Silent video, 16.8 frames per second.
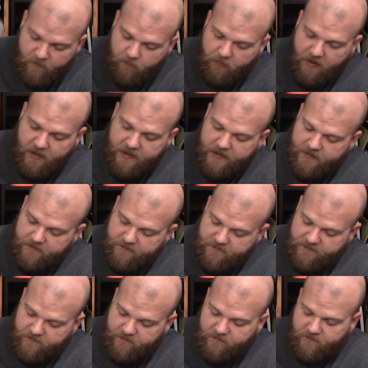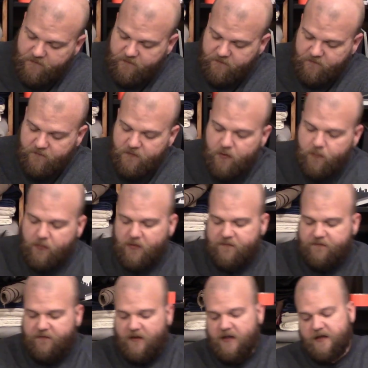But this is a super
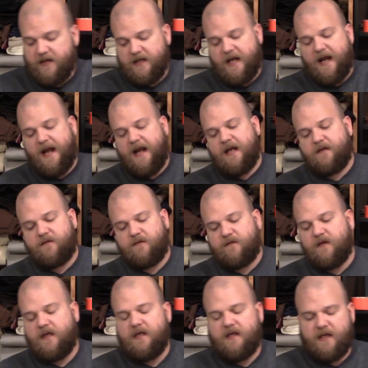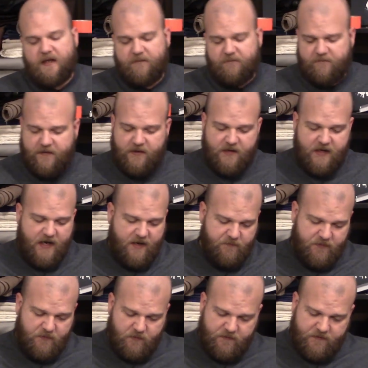fun axe, and I'm very
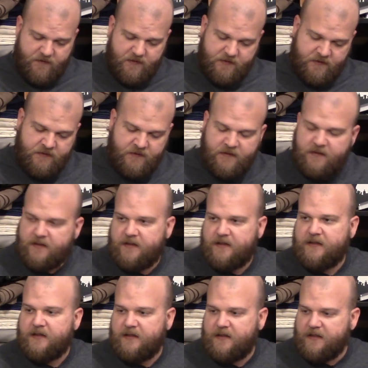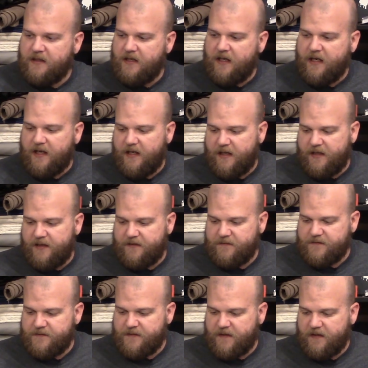happy with it.
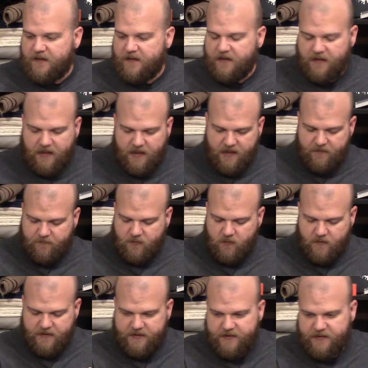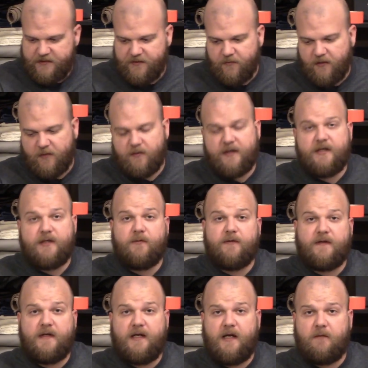And I'm going to see what I want to do
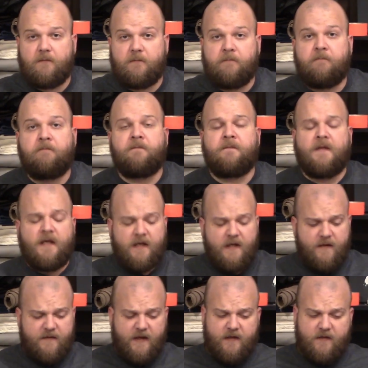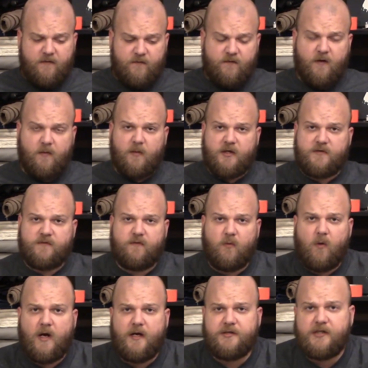with it now. Thank you so much for
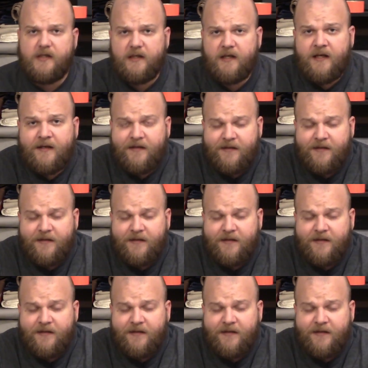watching.